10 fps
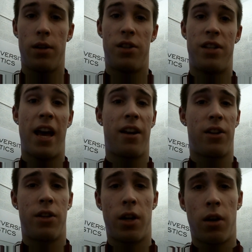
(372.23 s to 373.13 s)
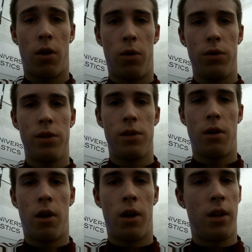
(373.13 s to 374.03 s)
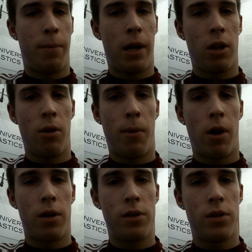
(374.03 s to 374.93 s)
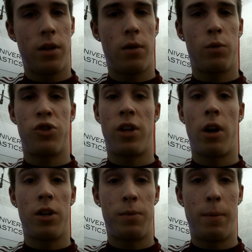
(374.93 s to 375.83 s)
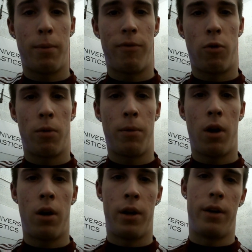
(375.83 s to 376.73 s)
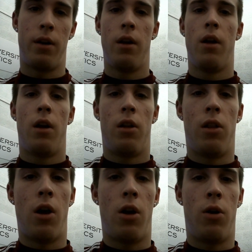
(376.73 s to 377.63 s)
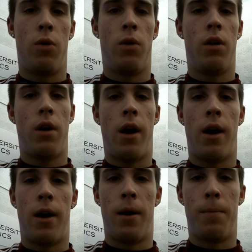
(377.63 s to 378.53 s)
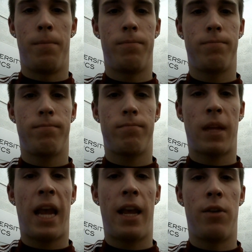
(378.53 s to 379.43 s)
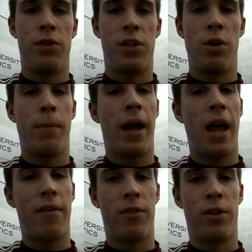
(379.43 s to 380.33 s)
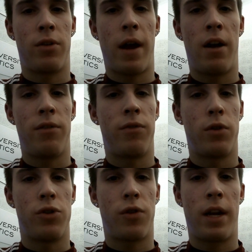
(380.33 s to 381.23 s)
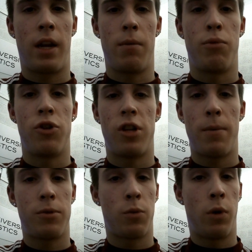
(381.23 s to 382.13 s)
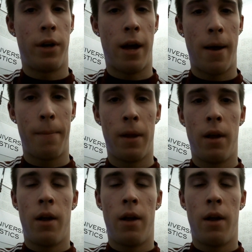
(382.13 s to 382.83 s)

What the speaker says: Static tuck holds on the parallel bars, which can also be performed on low handles that you might have on the ground for training push-ups or whatnot.